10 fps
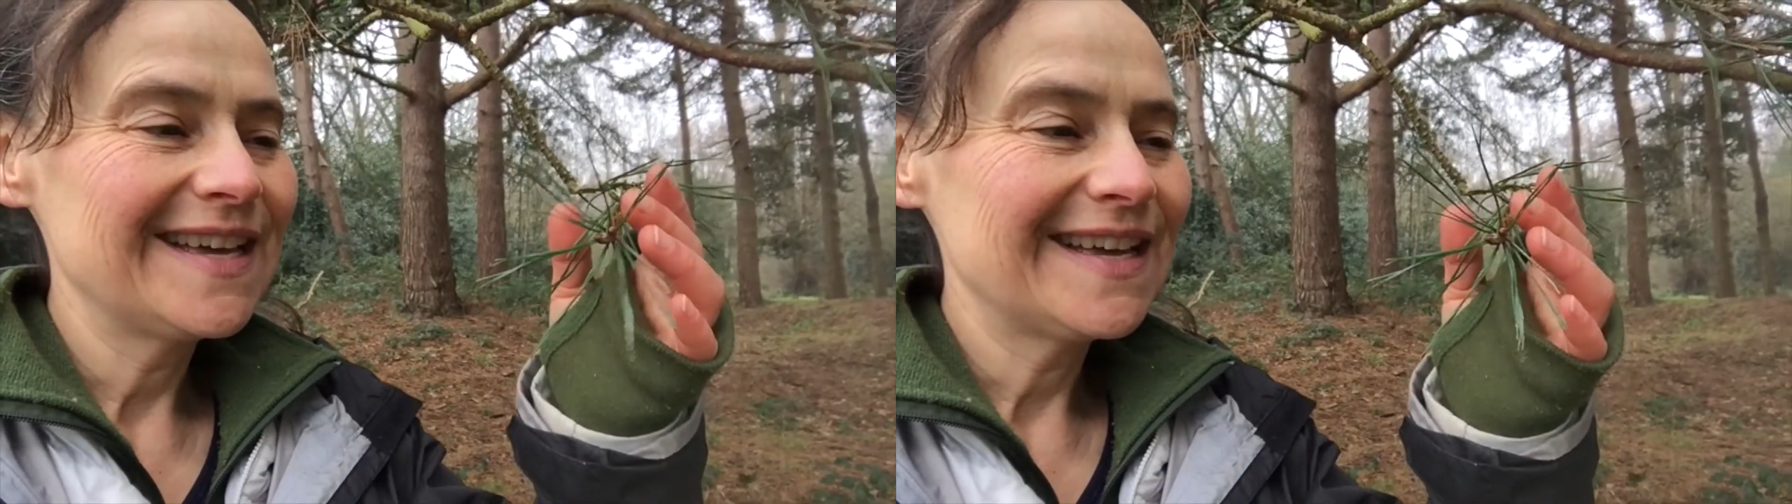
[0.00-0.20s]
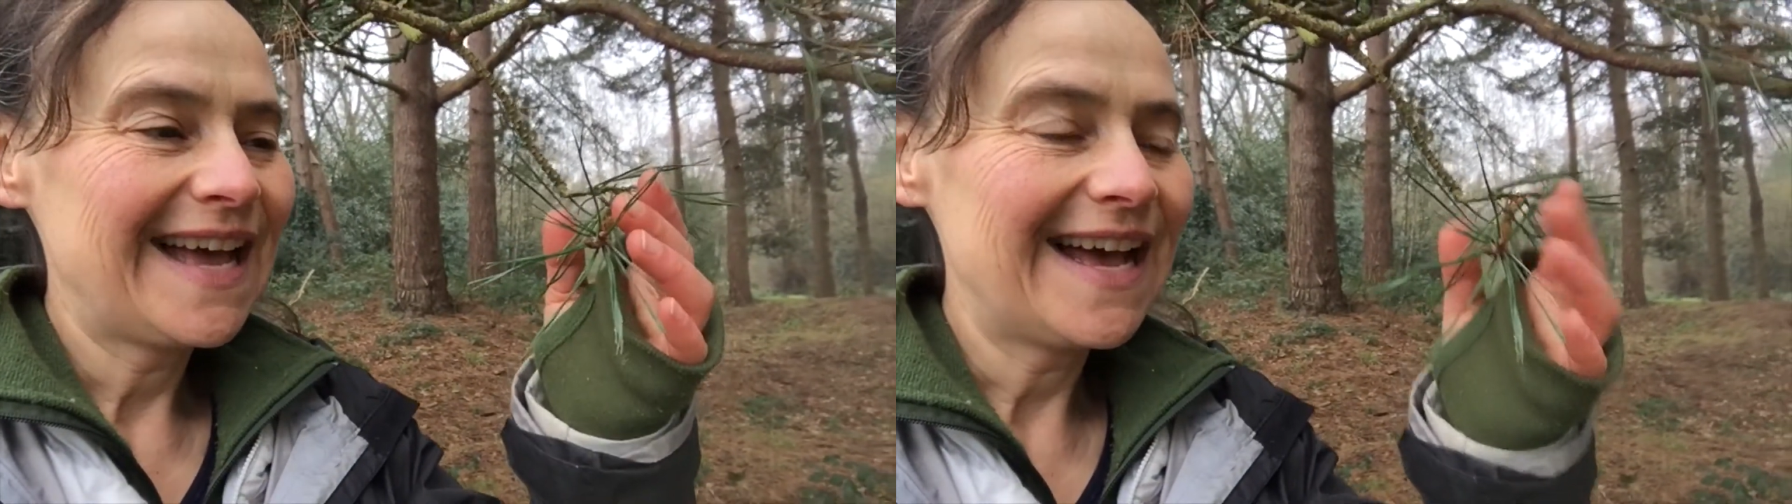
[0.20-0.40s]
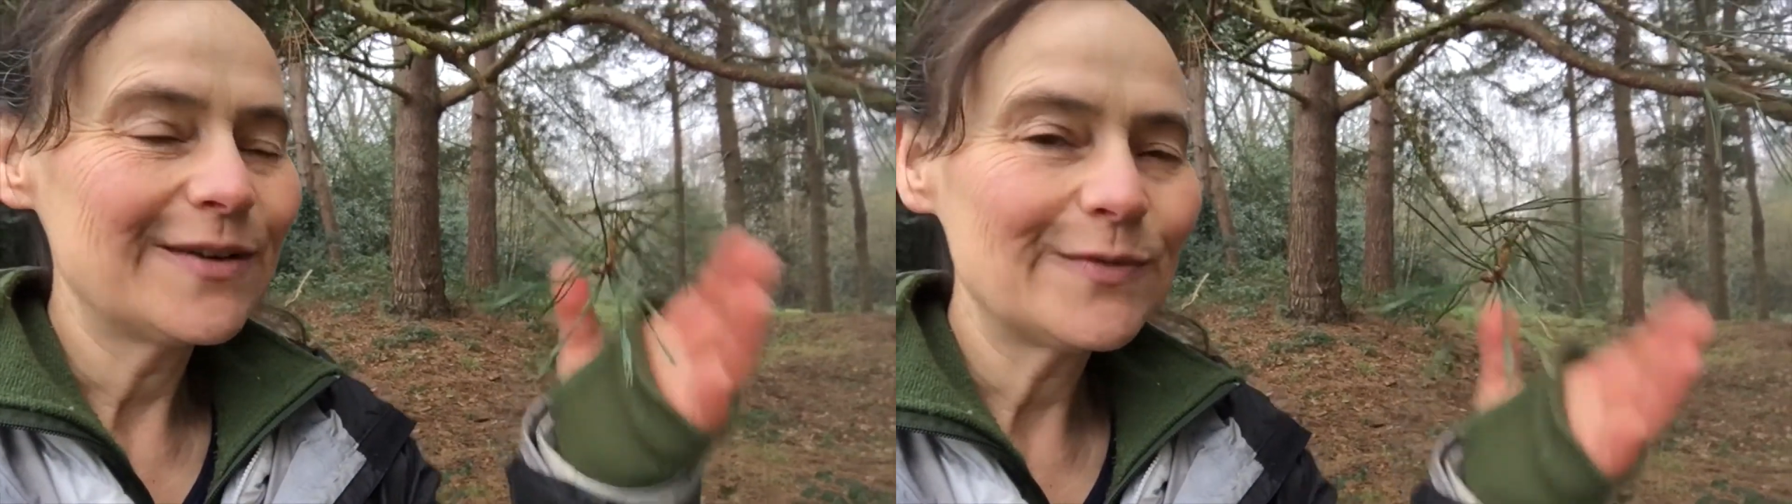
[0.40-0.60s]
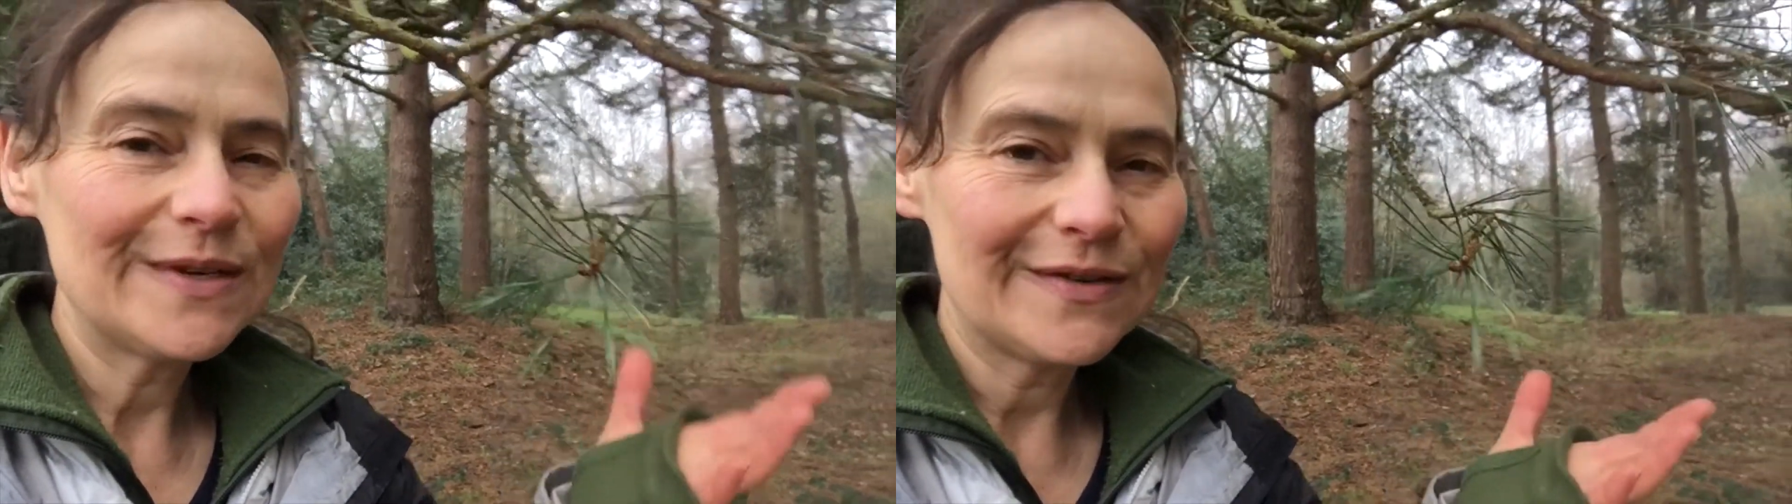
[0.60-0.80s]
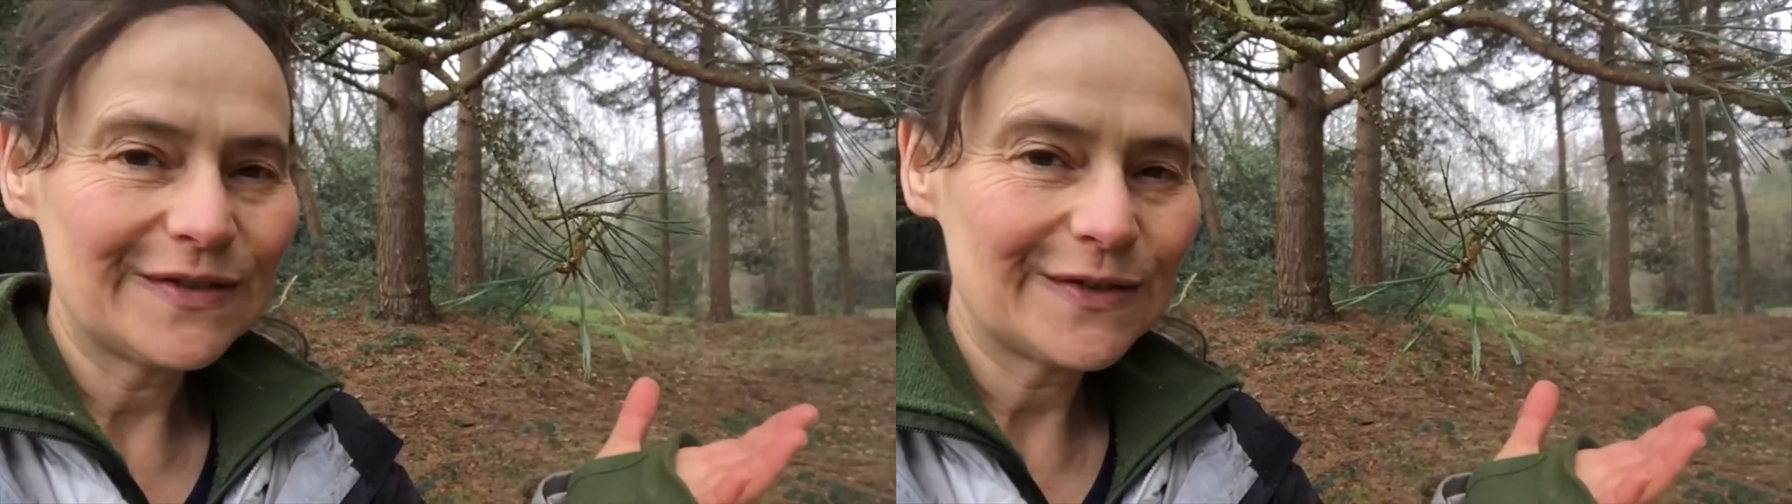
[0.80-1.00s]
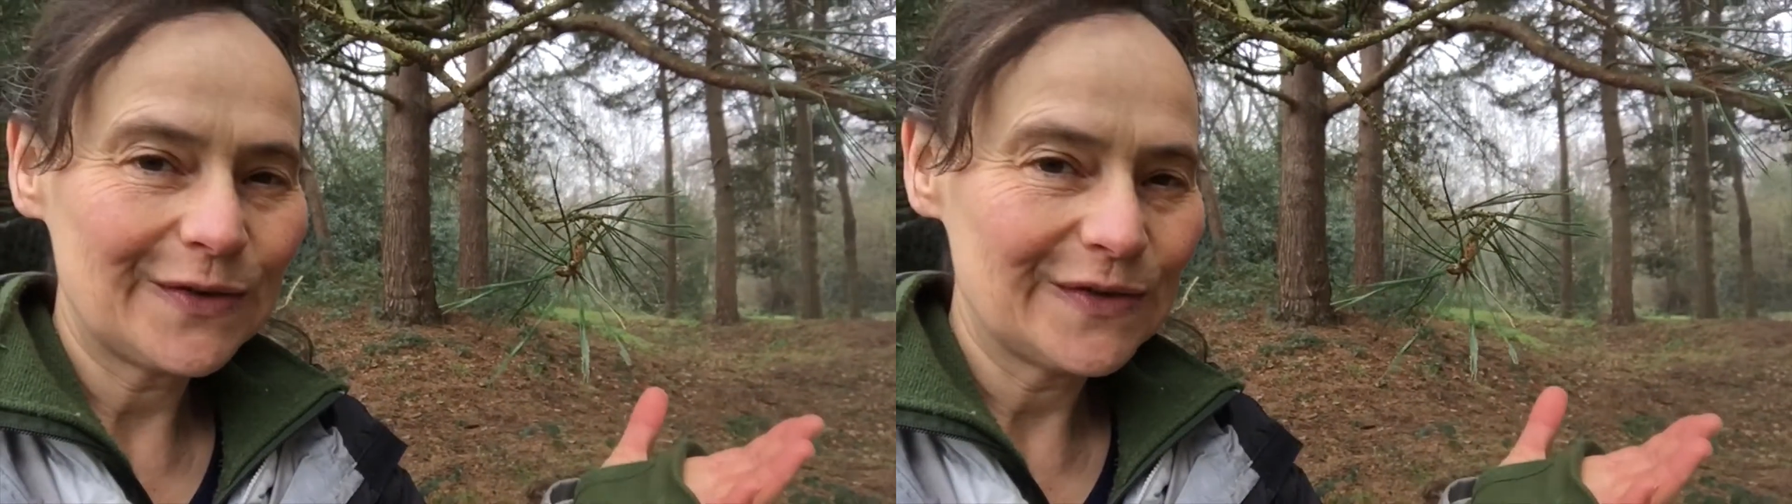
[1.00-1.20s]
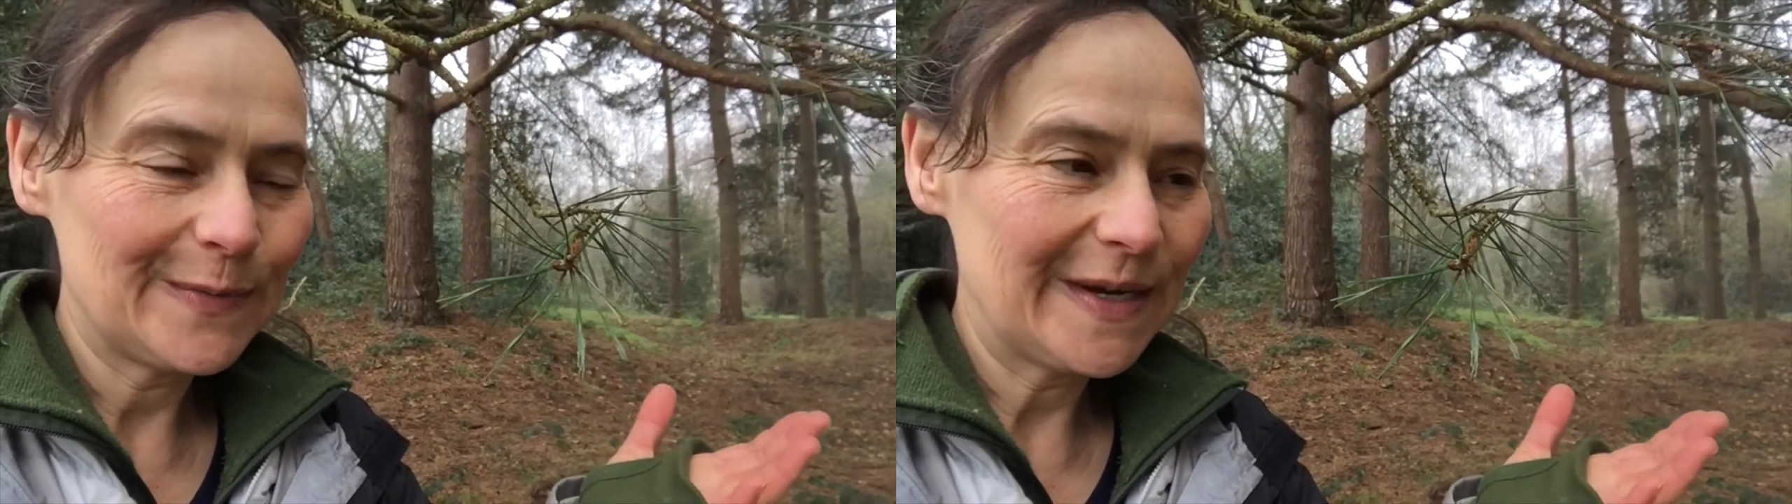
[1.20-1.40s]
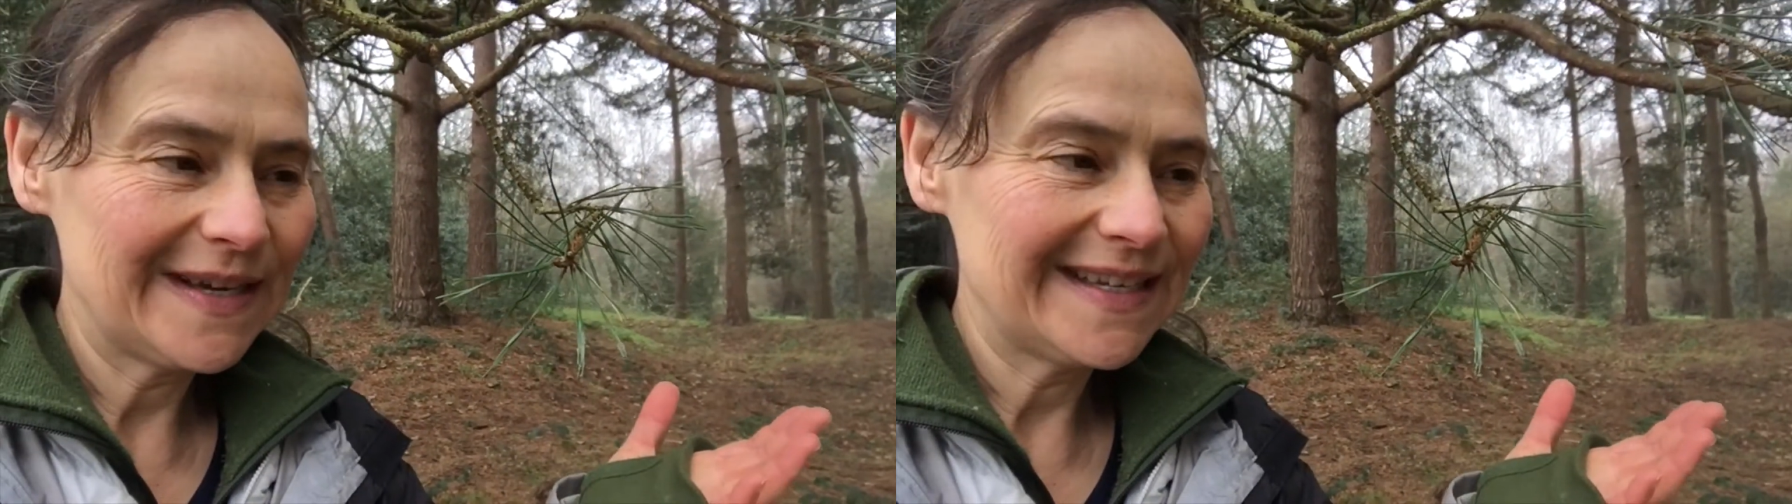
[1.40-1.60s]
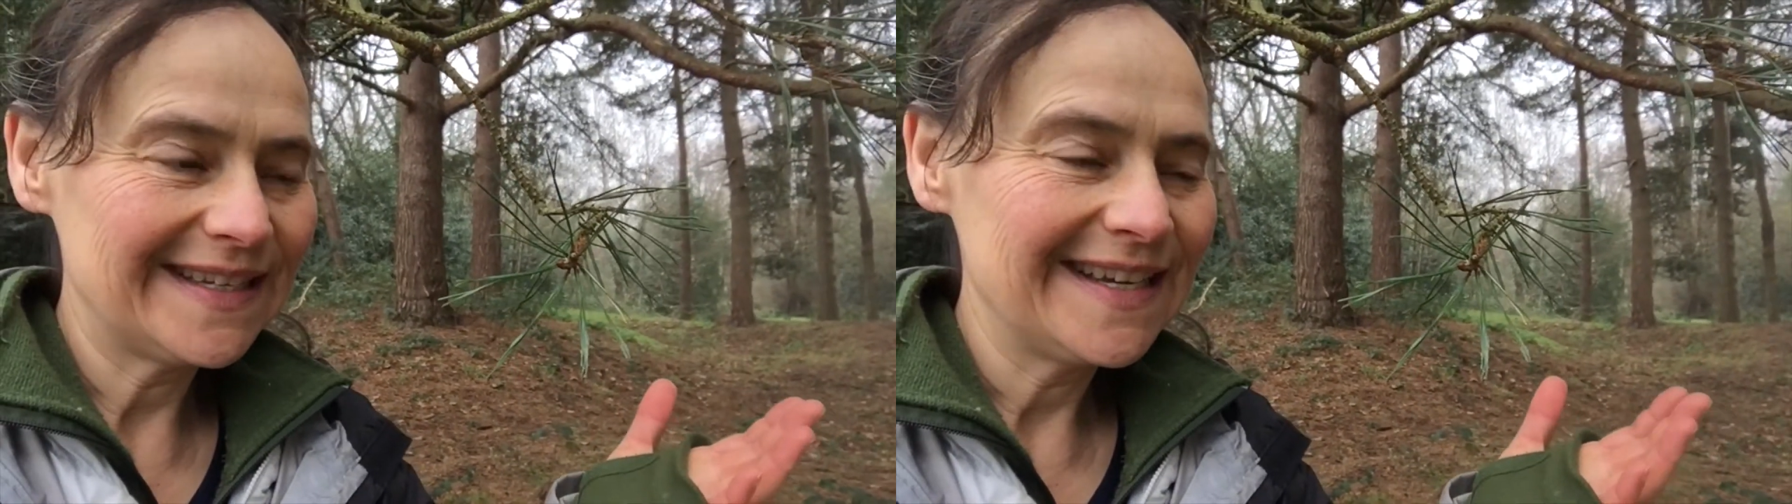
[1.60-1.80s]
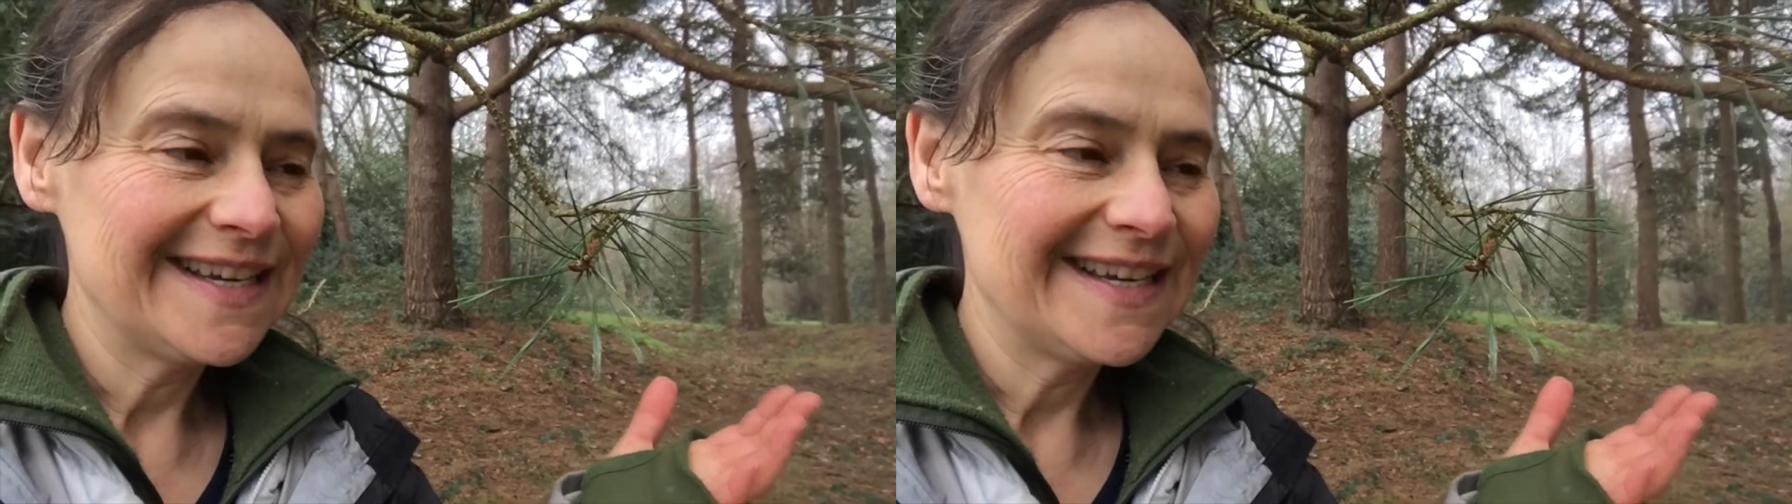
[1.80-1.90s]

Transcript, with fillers: How do we know it's a Scots pine?